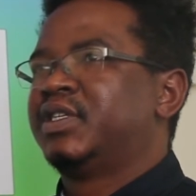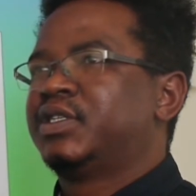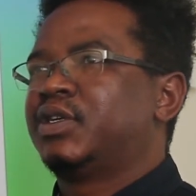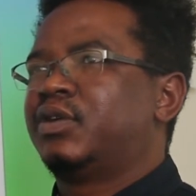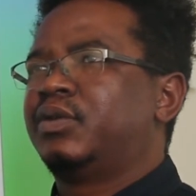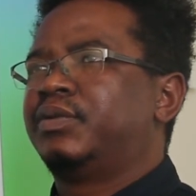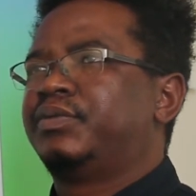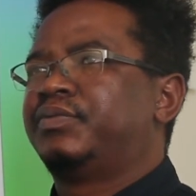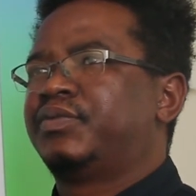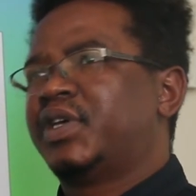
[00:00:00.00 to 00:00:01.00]
So
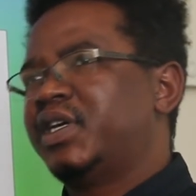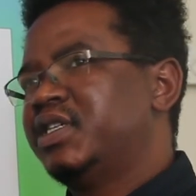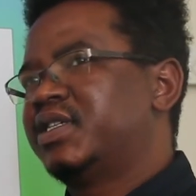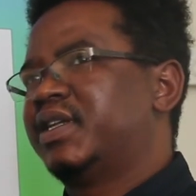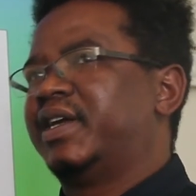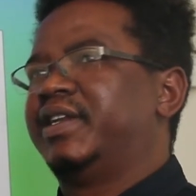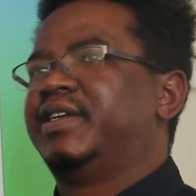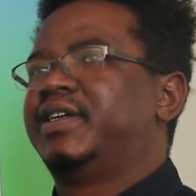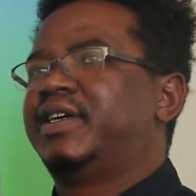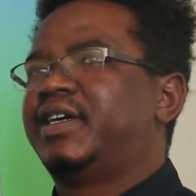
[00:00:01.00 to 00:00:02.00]
there is that.
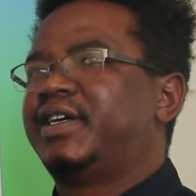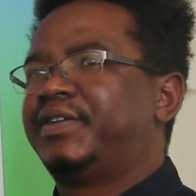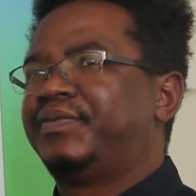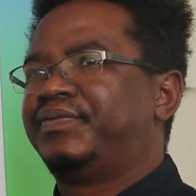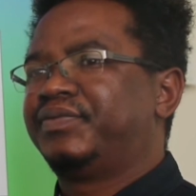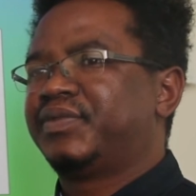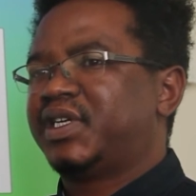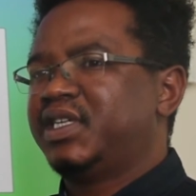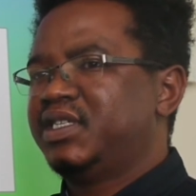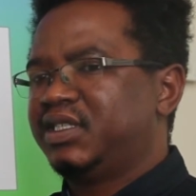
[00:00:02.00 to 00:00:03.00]

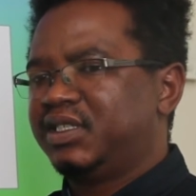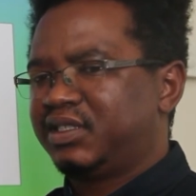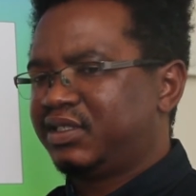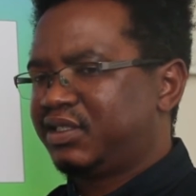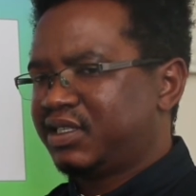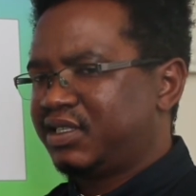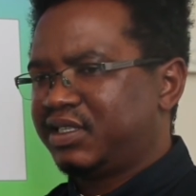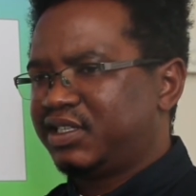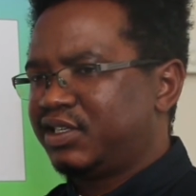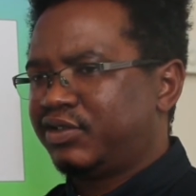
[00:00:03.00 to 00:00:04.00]
There is just the
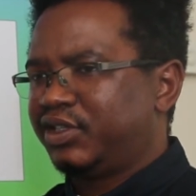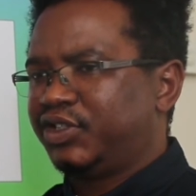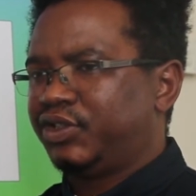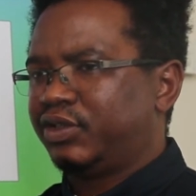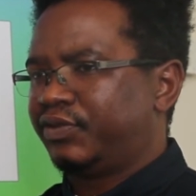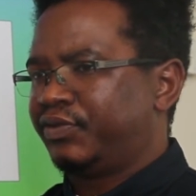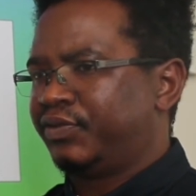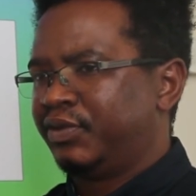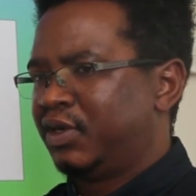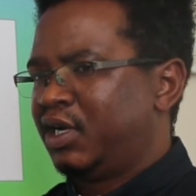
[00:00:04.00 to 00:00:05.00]
general issue of